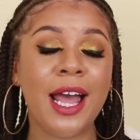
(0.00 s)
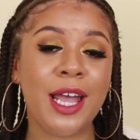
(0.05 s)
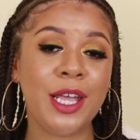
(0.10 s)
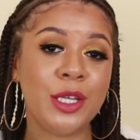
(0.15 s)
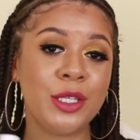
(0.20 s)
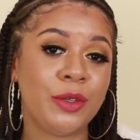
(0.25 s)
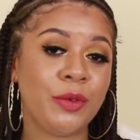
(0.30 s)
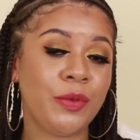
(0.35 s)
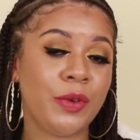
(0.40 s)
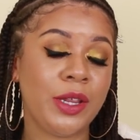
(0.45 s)
I
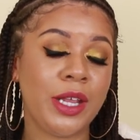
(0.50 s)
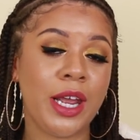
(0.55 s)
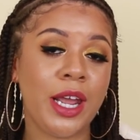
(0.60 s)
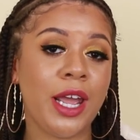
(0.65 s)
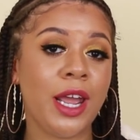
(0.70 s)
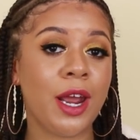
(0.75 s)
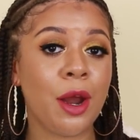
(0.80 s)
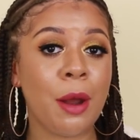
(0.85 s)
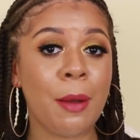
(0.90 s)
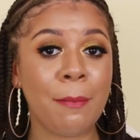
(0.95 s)
use it for their
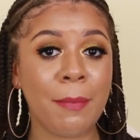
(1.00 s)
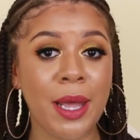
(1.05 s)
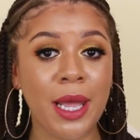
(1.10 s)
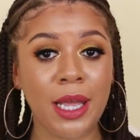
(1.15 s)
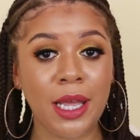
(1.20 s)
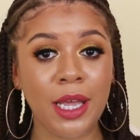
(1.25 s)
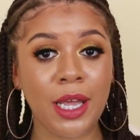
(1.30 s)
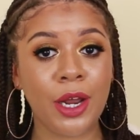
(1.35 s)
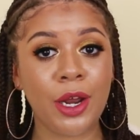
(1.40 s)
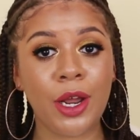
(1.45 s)
hair, my
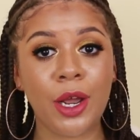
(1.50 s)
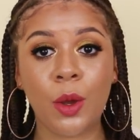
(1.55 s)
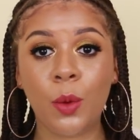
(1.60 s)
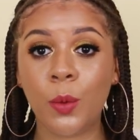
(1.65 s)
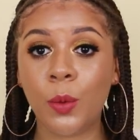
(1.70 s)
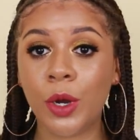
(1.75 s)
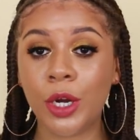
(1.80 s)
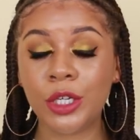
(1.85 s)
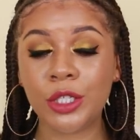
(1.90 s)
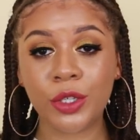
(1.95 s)
hair. It
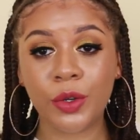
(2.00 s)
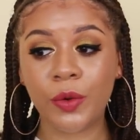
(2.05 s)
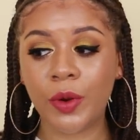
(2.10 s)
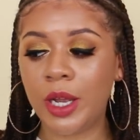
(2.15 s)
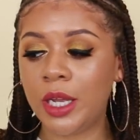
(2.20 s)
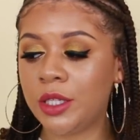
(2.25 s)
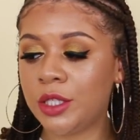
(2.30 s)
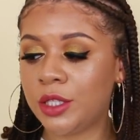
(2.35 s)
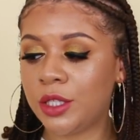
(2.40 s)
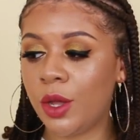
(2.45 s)
works
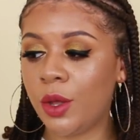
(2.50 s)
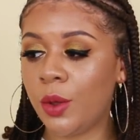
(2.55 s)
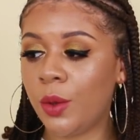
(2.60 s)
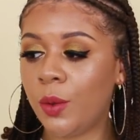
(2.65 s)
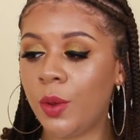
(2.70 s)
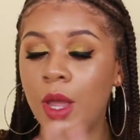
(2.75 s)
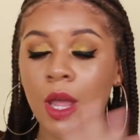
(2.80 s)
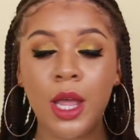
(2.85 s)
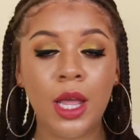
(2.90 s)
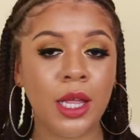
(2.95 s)
great,
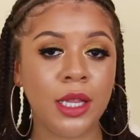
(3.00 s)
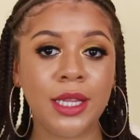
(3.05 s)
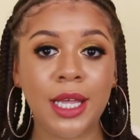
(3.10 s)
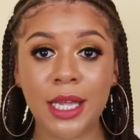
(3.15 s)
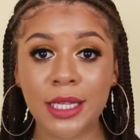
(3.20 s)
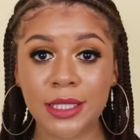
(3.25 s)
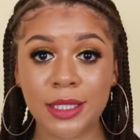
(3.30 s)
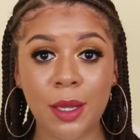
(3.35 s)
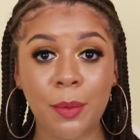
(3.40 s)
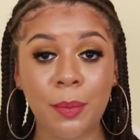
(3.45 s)
so
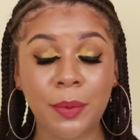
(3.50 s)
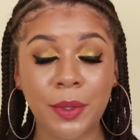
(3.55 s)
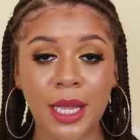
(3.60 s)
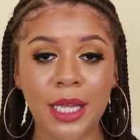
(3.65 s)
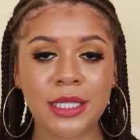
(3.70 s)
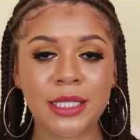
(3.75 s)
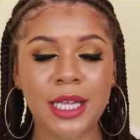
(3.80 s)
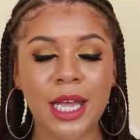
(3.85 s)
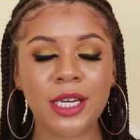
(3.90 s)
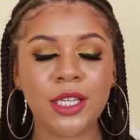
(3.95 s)
that's a
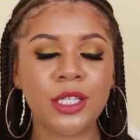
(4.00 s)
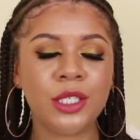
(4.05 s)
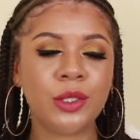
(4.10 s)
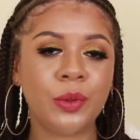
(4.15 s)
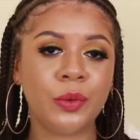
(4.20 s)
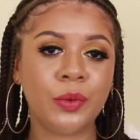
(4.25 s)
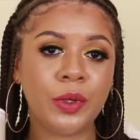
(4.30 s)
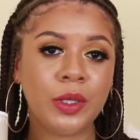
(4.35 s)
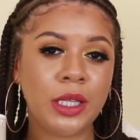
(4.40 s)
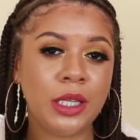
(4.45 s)
plus. I just
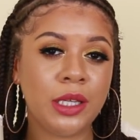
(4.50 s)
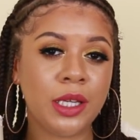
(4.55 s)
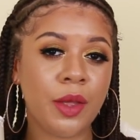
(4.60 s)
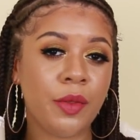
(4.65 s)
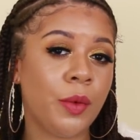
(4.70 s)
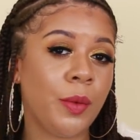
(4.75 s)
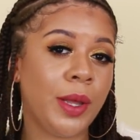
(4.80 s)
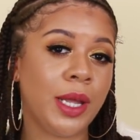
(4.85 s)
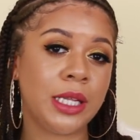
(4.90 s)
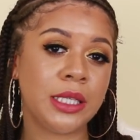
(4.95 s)
really
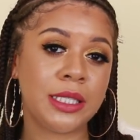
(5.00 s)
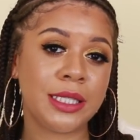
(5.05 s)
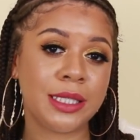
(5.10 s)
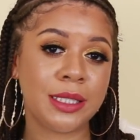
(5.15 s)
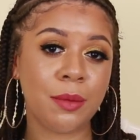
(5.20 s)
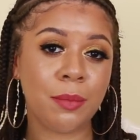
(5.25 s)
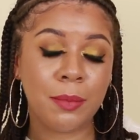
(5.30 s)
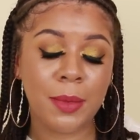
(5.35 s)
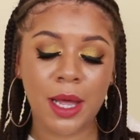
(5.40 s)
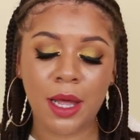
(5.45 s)
love the way it
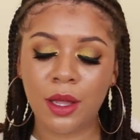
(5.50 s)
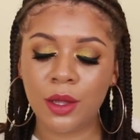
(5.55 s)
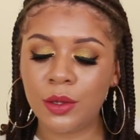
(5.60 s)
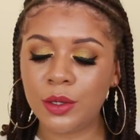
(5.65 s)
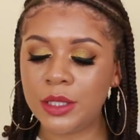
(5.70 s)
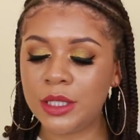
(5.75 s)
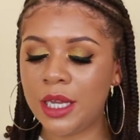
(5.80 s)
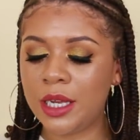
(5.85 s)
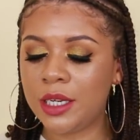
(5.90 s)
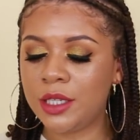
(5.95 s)

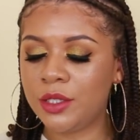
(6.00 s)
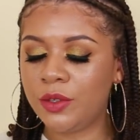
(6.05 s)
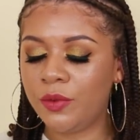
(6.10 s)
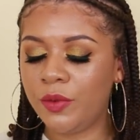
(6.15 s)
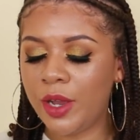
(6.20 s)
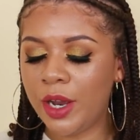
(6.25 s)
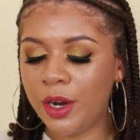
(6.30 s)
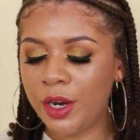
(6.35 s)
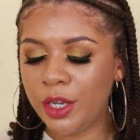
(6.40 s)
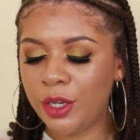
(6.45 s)
smells, and it's
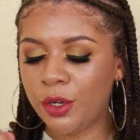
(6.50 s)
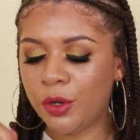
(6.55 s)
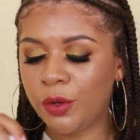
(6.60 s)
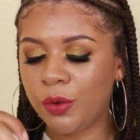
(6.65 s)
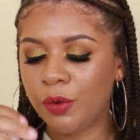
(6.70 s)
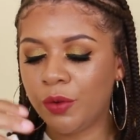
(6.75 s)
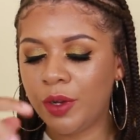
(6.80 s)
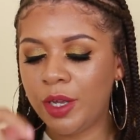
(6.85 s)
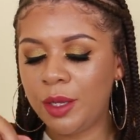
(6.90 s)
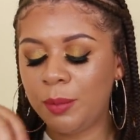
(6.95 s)
very
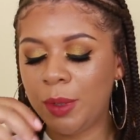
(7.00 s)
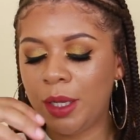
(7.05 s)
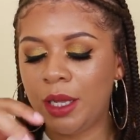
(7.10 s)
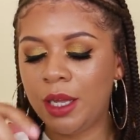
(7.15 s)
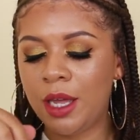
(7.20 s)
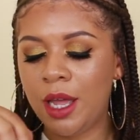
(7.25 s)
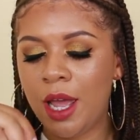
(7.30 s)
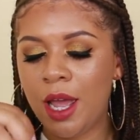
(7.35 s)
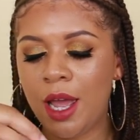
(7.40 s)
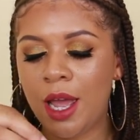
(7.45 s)

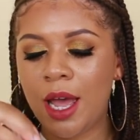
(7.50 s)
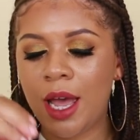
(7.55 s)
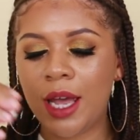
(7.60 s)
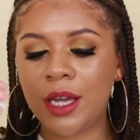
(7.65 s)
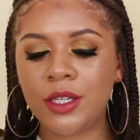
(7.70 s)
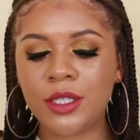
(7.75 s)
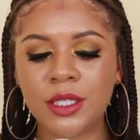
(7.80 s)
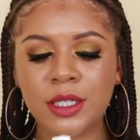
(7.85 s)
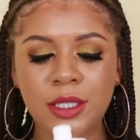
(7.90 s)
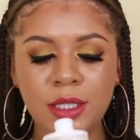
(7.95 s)
creamy.
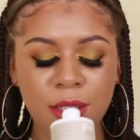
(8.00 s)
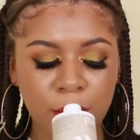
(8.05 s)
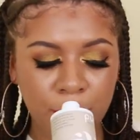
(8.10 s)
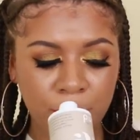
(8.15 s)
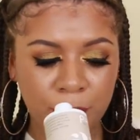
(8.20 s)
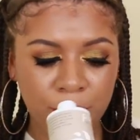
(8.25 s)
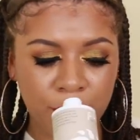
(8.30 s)
I just